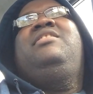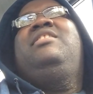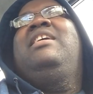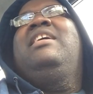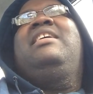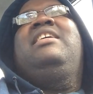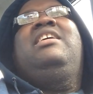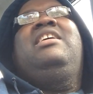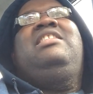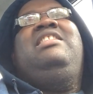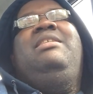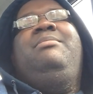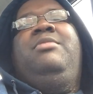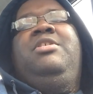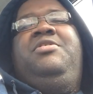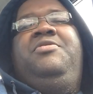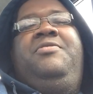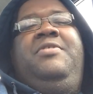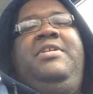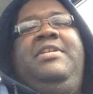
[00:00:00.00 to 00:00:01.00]
you're not gonna get that
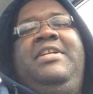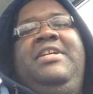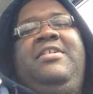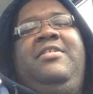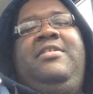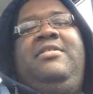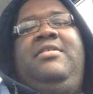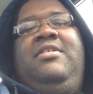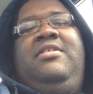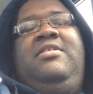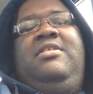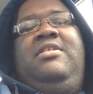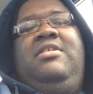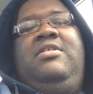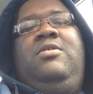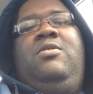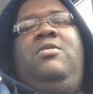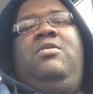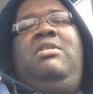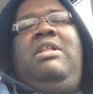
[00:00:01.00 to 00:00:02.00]
much funding on
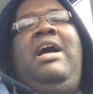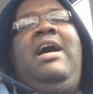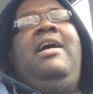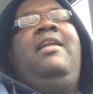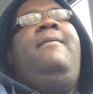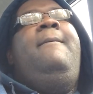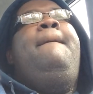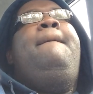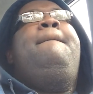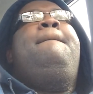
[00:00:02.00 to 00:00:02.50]
a whole lot,